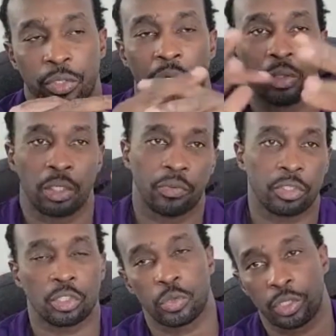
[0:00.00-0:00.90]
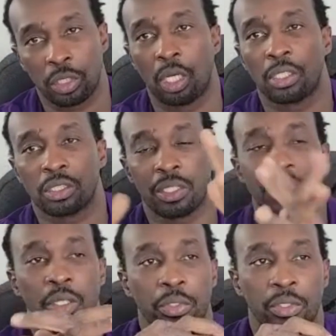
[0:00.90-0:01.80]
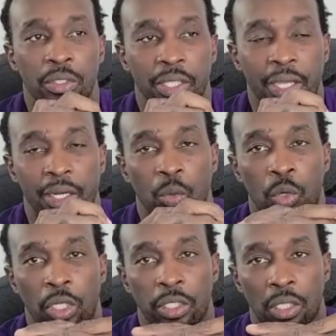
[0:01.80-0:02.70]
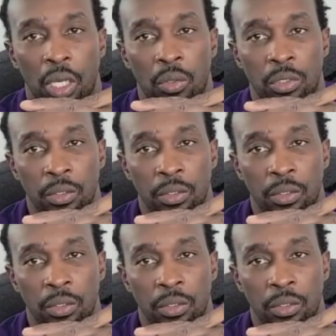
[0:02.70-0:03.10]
That will give you 3 tons. So that's how you're going to kind of work it out